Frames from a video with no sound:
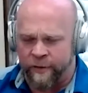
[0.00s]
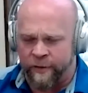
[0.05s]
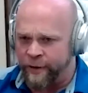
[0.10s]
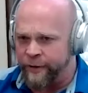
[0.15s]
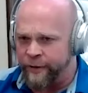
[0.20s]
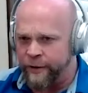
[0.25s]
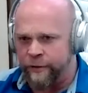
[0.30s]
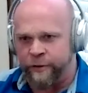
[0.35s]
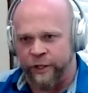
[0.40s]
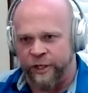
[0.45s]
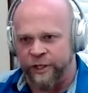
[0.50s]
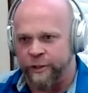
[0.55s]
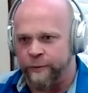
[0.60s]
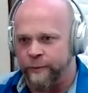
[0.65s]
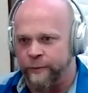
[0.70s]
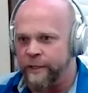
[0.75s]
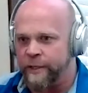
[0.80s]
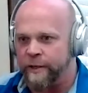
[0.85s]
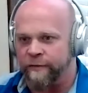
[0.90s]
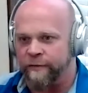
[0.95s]
from all the
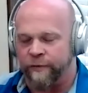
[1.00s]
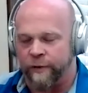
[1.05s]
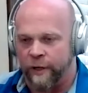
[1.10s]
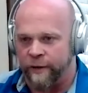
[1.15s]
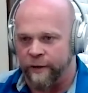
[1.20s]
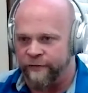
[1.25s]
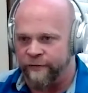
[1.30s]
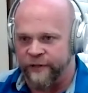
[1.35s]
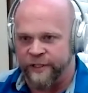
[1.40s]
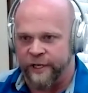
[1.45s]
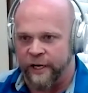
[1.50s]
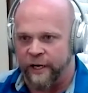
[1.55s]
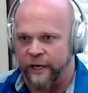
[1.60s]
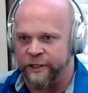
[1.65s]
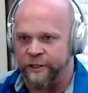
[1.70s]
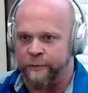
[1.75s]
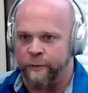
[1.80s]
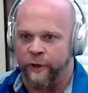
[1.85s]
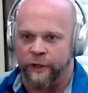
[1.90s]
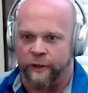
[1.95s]
nutrition we do, for all the
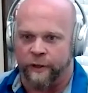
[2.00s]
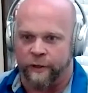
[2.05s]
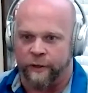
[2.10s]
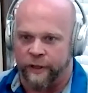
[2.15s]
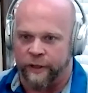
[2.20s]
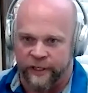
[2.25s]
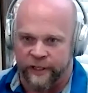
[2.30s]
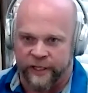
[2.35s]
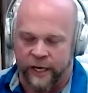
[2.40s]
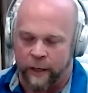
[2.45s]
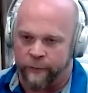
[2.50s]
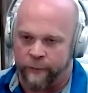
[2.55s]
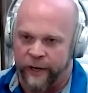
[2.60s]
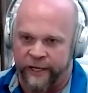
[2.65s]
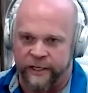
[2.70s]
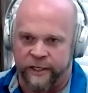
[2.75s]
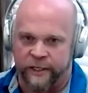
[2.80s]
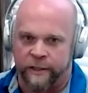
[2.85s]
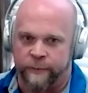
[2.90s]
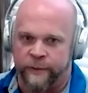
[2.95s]
physiology work, or even the
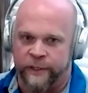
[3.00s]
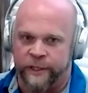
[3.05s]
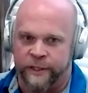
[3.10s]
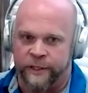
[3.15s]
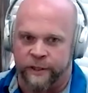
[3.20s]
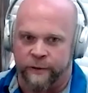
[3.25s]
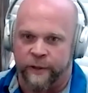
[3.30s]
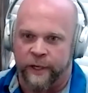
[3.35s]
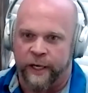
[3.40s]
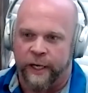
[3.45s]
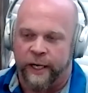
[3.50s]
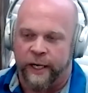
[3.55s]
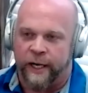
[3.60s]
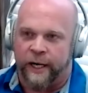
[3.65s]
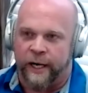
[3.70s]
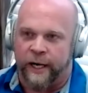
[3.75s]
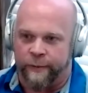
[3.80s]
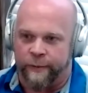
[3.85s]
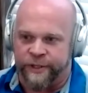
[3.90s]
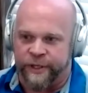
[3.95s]
chiropractic that we do,
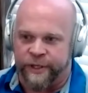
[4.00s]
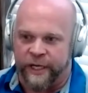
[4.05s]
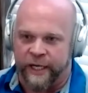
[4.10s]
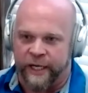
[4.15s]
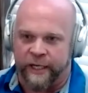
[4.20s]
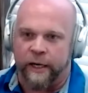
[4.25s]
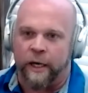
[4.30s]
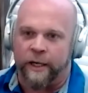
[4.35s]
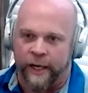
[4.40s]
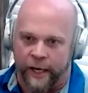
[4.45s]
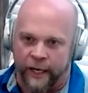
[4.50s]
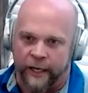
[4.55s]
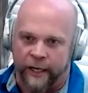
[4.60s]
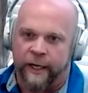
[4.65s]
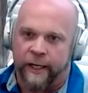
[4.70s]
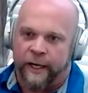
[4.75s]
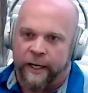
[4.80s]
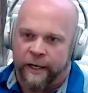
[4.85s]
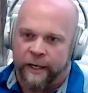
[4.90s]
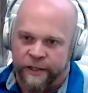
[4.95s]
it was like,
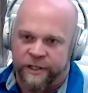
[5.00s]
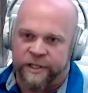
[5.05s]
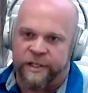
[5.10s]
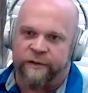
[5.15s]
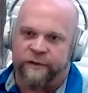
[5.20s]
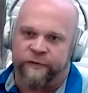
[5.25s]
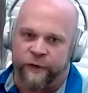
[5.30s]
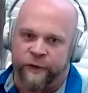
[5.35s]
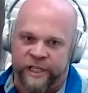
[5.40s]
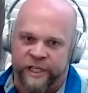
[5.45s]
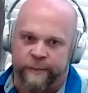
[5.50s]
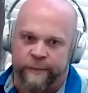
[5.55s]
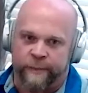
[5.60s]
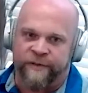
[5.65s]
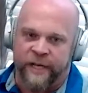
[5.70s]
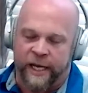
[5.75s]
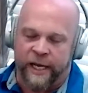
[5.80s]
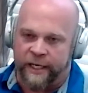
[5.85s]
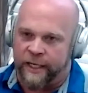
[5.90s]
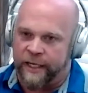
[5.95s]
okay, this is the first
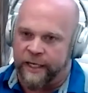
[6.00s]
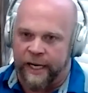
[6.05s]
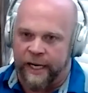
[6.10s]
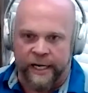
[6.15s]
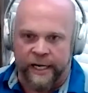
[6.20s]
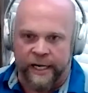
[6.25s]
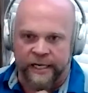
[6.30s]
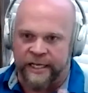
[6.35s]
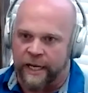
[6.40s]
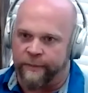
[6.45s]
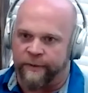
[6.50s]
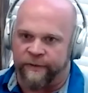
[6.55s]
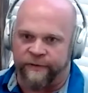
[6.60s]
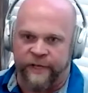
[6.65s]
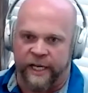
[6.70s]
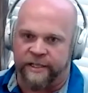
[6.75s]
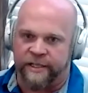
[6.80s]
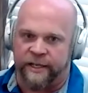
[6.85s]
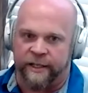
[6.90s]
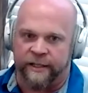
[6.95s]
time I've taken any type
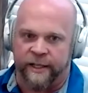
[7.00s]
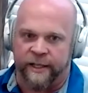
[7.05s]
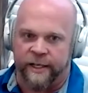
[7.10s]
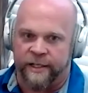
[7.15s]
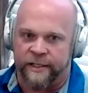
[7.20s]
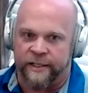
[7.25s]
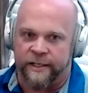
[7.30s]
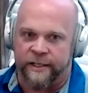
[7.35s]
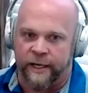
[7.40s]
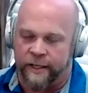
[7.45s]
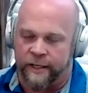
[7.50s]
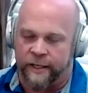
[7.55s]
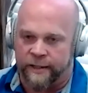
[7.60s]
of test like this.